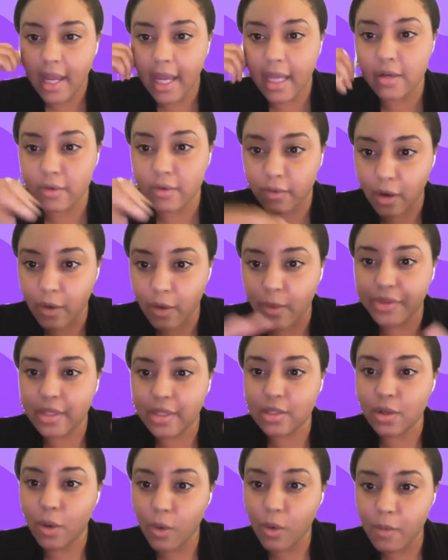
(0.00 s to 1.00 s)
and grow with
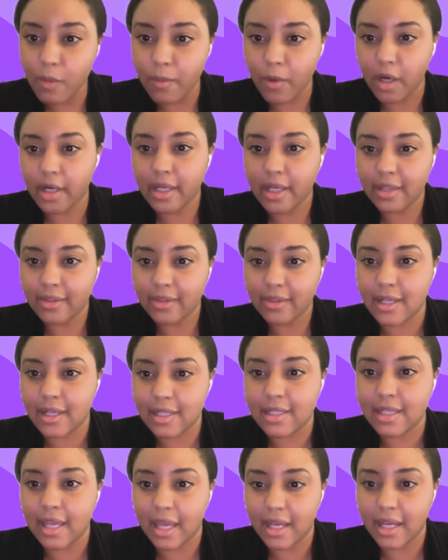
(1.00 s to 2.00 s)
this whole market that
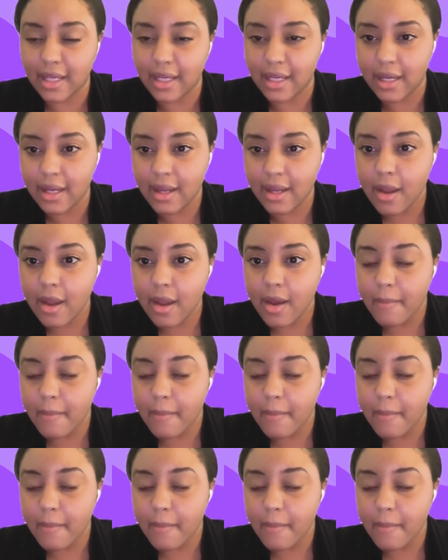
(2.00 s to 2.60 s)
is getting,